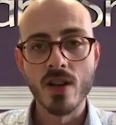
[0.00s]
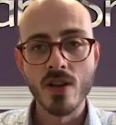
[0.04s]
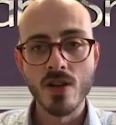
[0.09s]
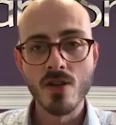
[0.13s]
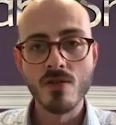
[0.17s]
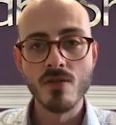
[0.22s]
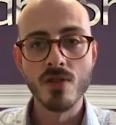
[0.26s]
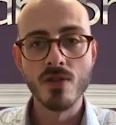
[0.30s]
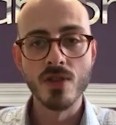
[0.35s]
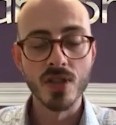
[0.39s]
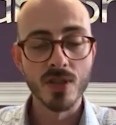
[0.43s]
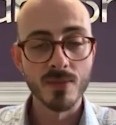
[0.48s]

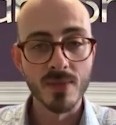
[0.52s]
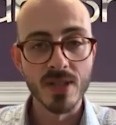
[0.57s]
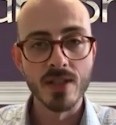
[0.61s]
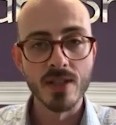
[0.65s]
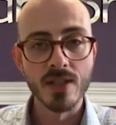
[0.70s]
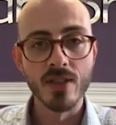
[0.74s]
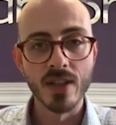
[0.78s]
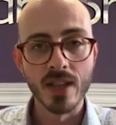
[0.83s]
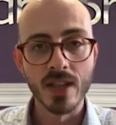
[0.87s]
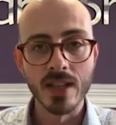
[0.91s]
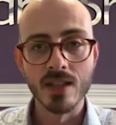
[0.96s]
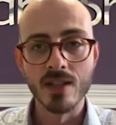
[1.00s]
who the
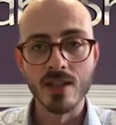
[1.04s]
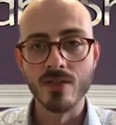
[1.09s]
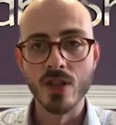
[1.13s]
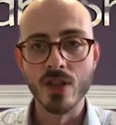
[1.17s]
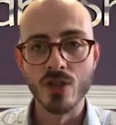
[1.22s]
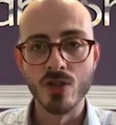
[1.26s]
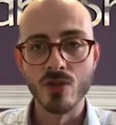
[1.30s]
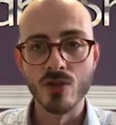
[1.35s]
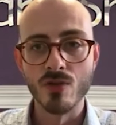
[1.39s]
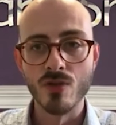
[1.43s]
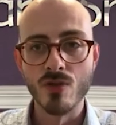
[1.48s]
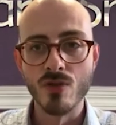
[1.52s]
specific
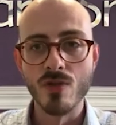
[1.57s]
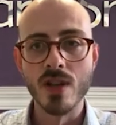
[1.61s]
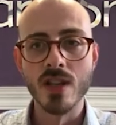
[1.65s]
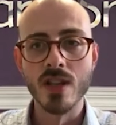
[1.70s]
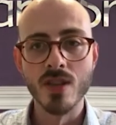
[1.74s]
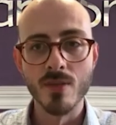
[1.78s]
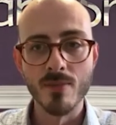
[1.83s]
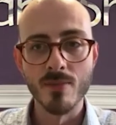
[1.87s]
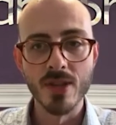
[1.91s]
individual in the